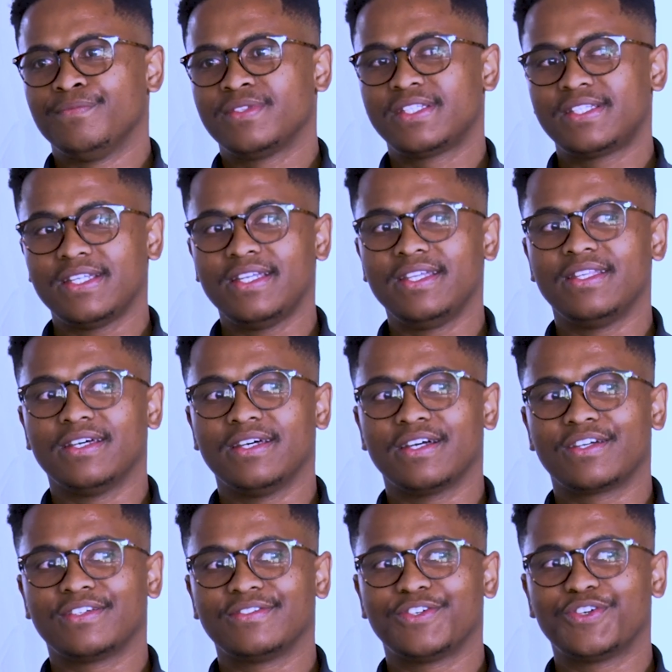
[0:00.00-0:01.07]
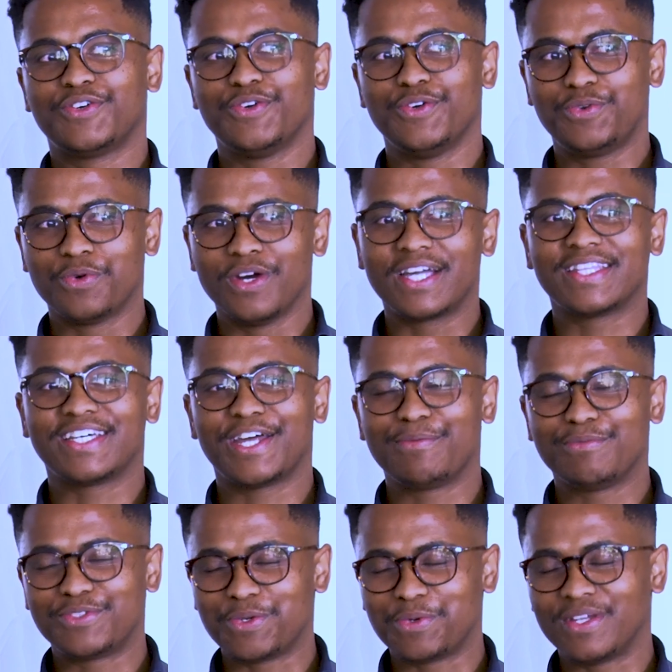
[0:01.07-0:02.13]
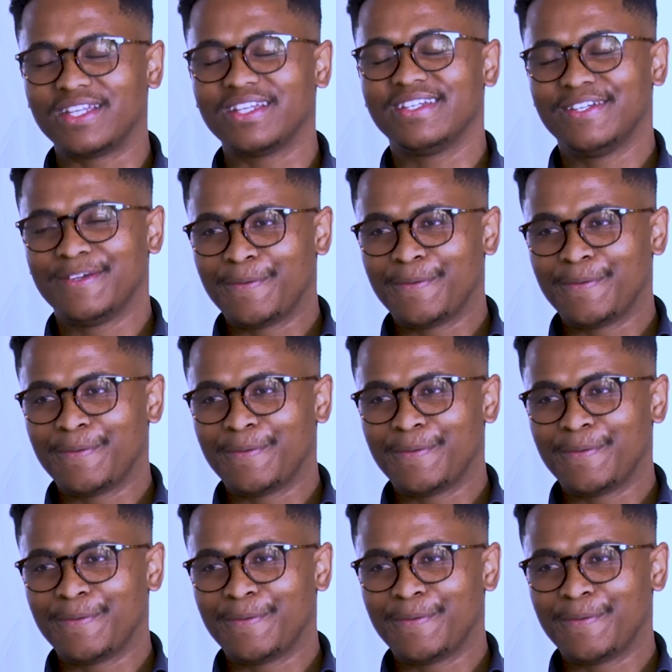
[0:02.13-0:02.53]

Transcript: see the good work that I'm doing.